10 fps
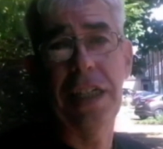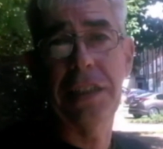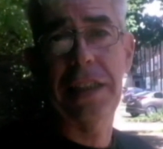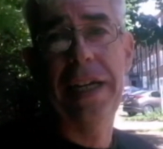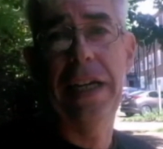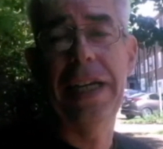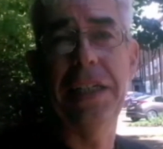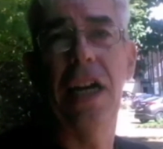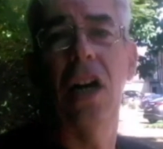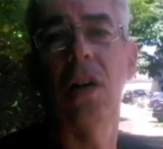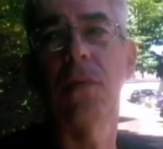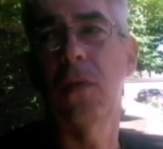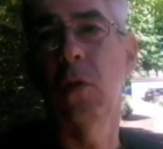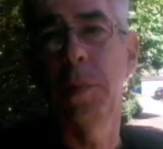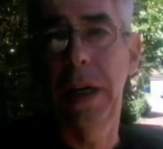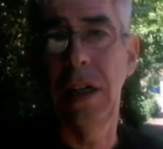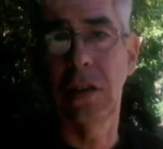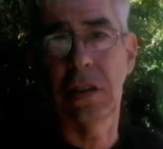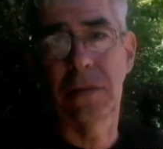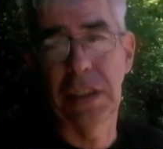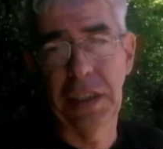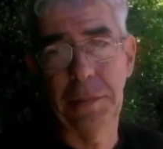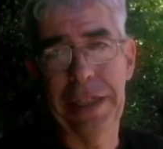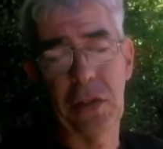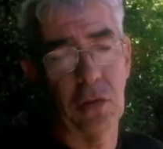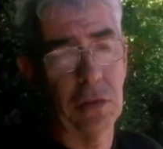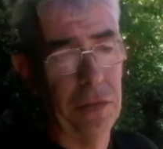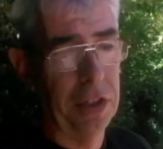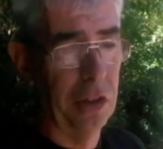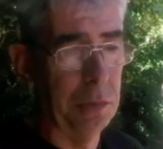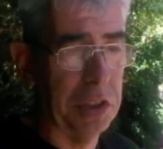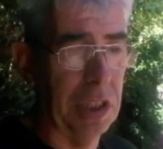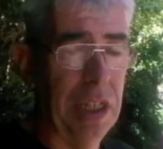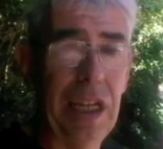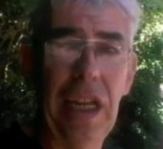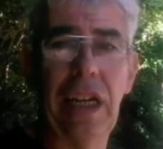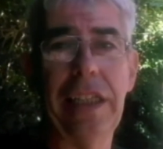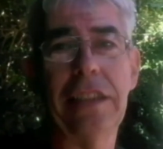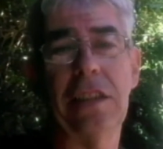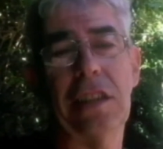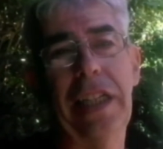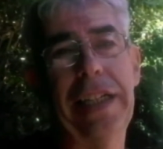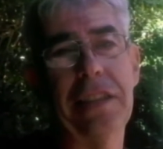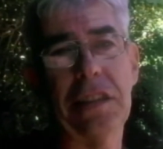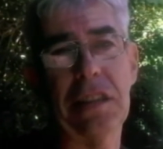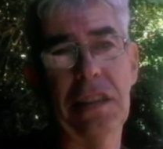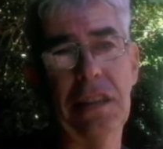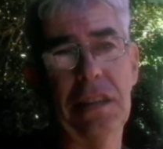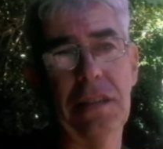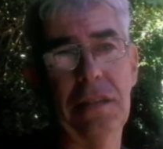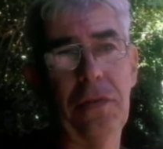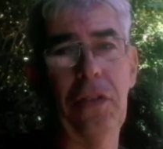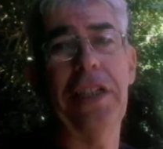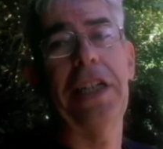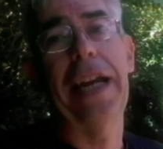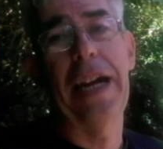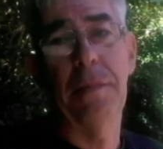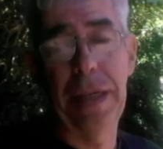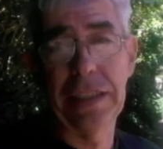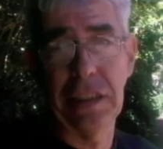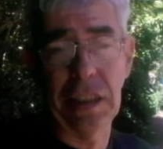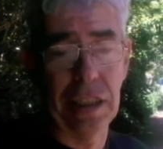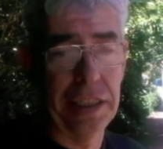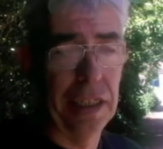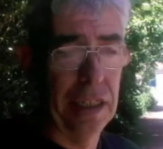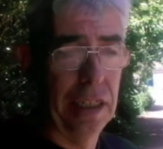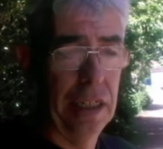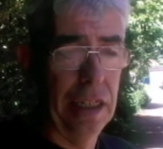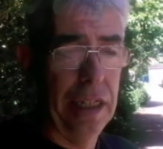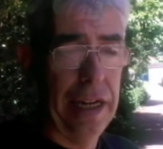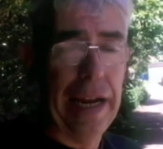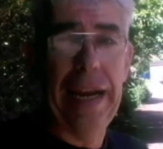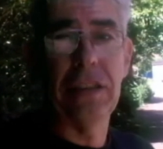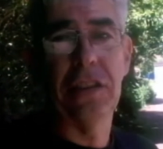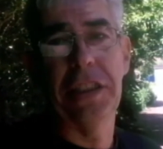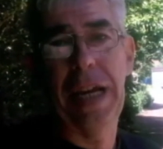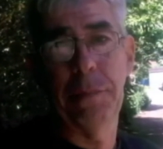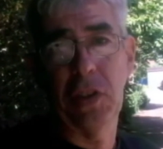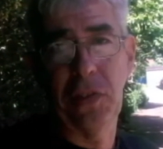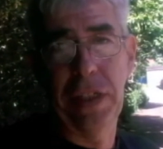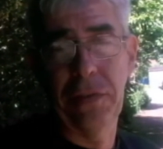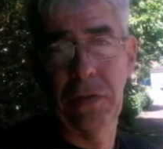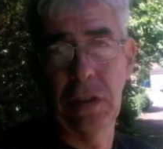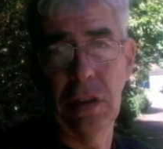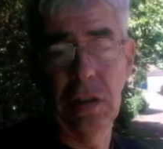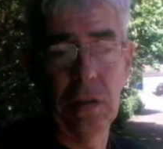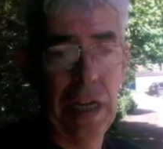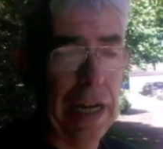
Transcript: takes out any harmful parts of the petrol fumes and then just lets fresh air, basically, out to the atmosphere through